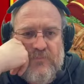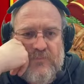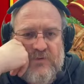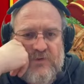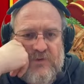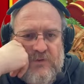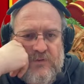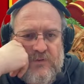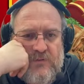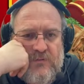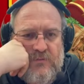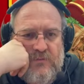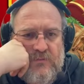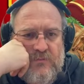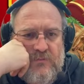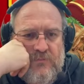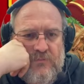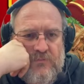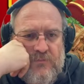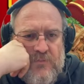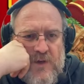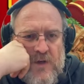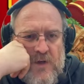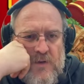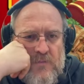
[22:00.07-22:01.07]
So
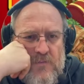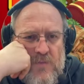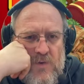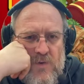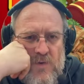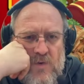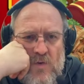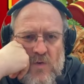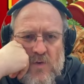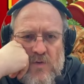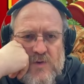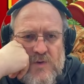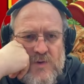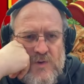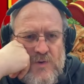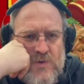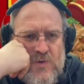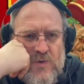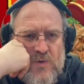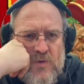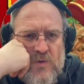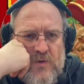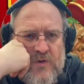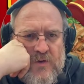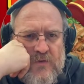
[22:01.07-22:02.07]
I'm not
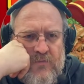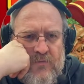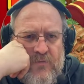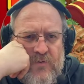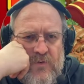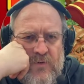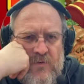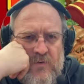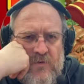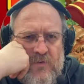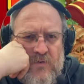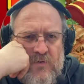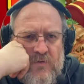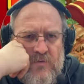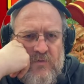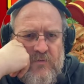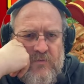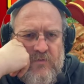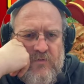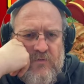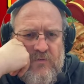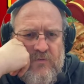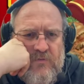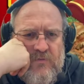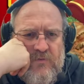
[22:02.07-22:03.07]
sure if
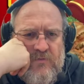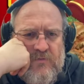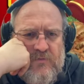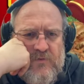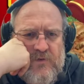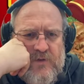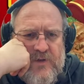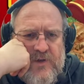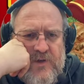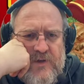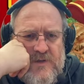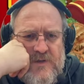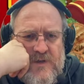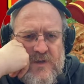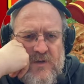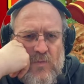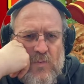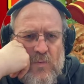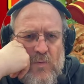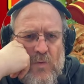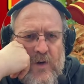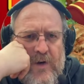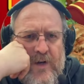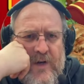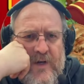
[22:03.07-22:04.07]
you clicked it,
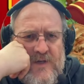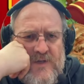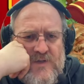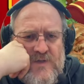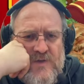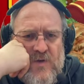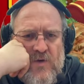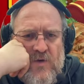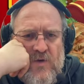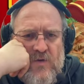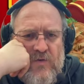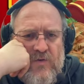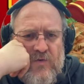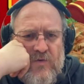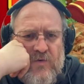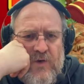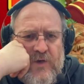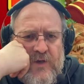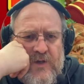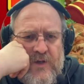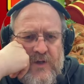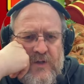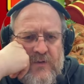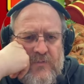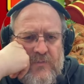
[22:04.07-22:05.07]
why it's not
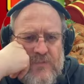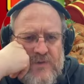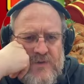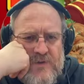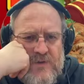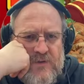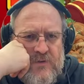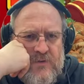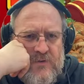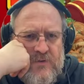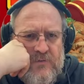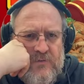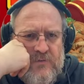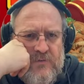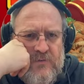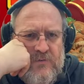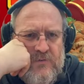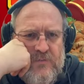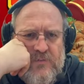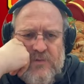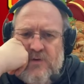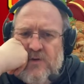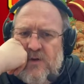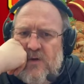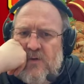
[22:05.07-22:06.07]
green. So
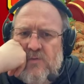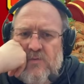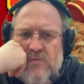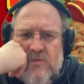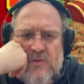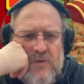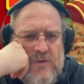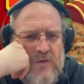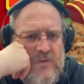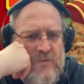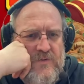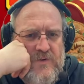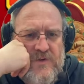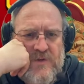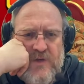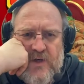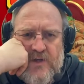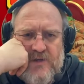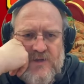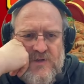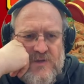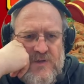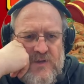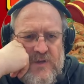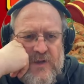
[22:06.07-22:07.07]
don't know
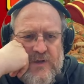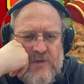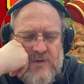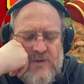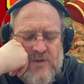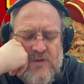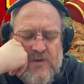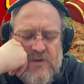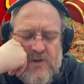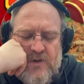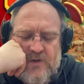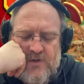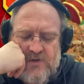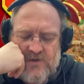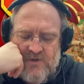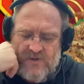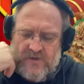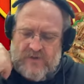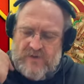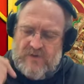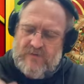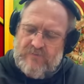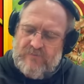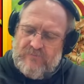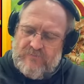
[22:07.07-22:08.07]
just yet on that
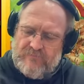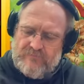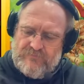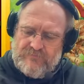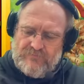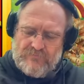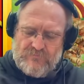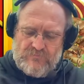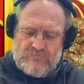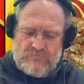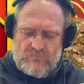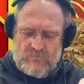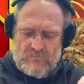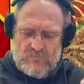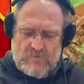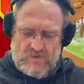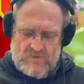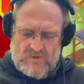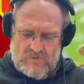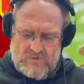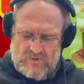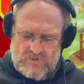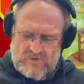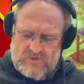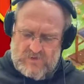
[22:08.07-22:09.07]
side.
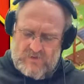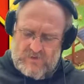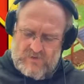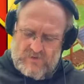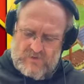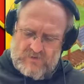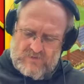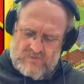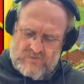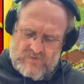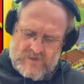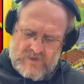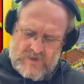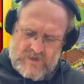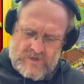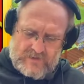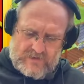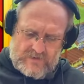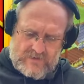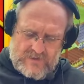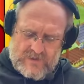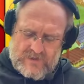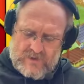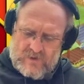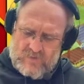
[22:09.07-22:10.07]

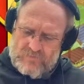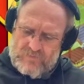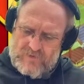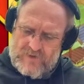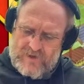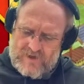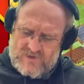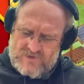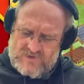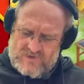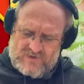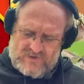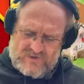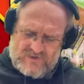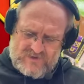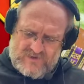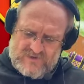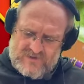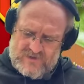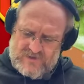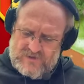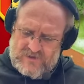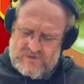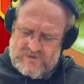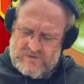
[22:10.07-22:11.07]
Right, now, as you can
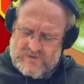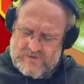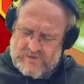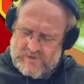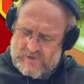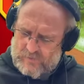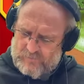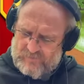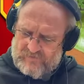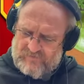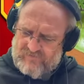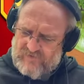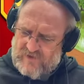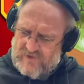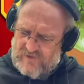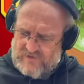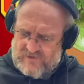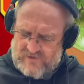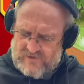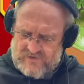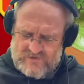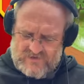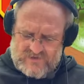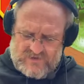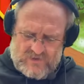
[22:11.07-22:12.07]
see, the help event
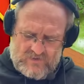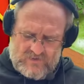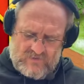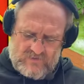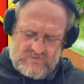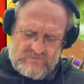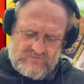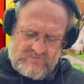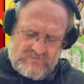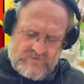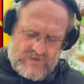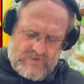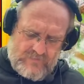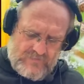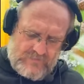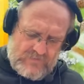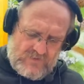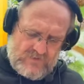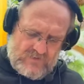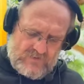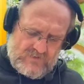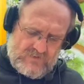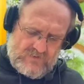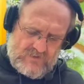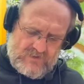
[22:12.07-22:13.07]
is over.
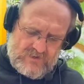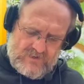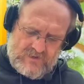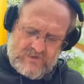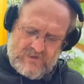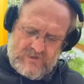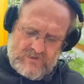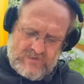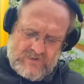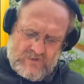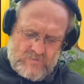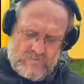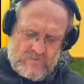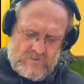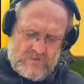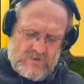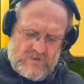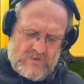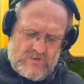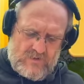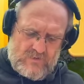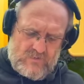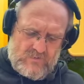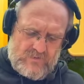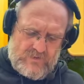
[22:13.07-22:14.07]
Okay, that
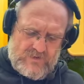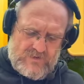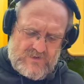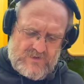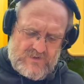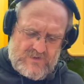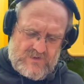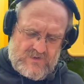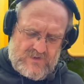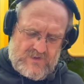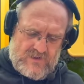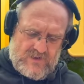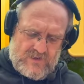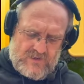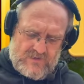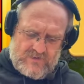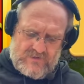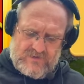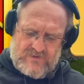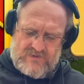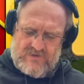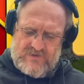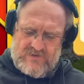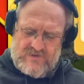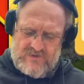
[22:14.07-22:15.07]
one we did the
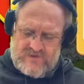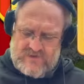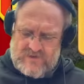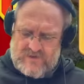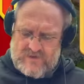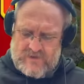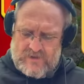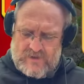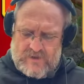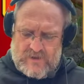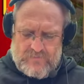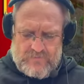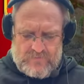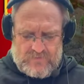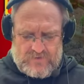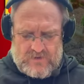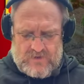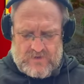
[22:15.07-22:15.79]
other day.